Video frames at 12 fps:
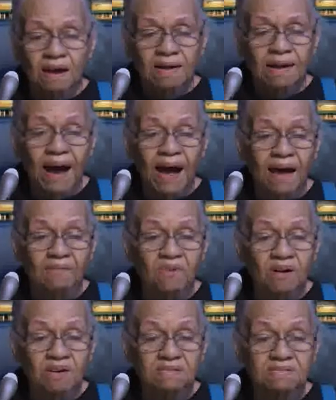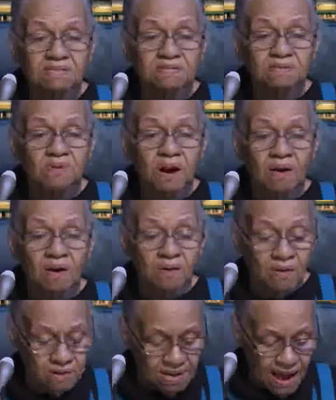God want us to do a
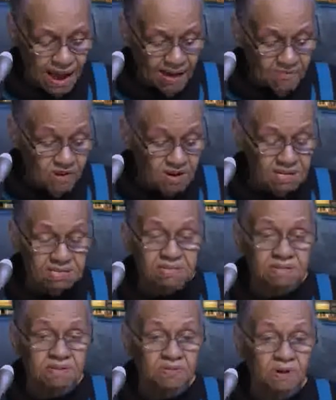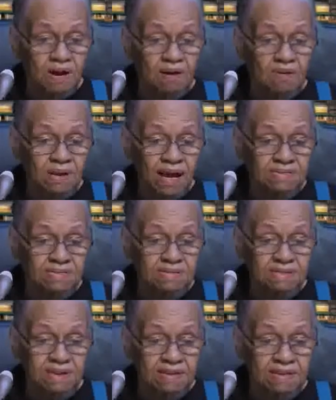whole, God want us to do a whole lots
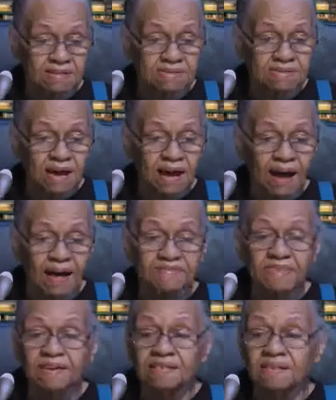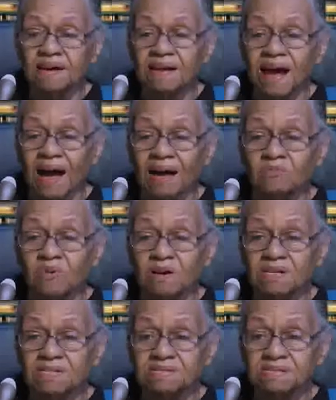of things. Uh, I think that God
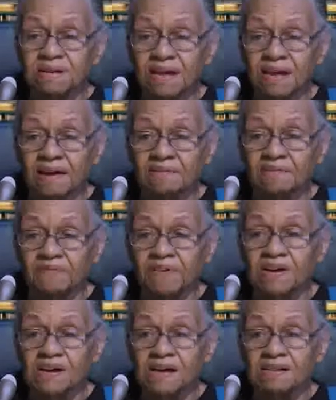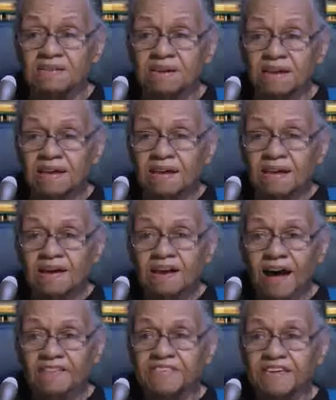want us to have fun.
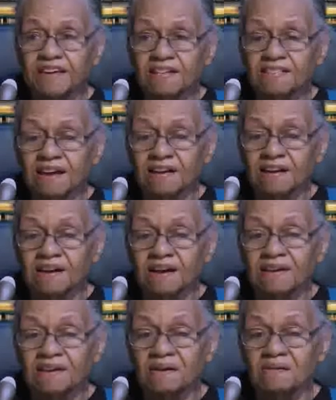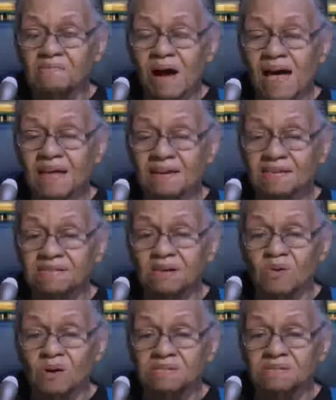I think that uh, he don't mind us
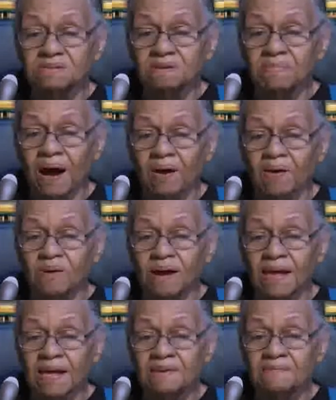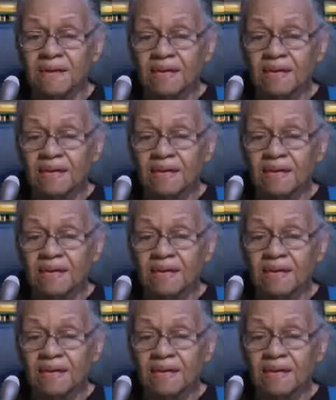going to the ball game.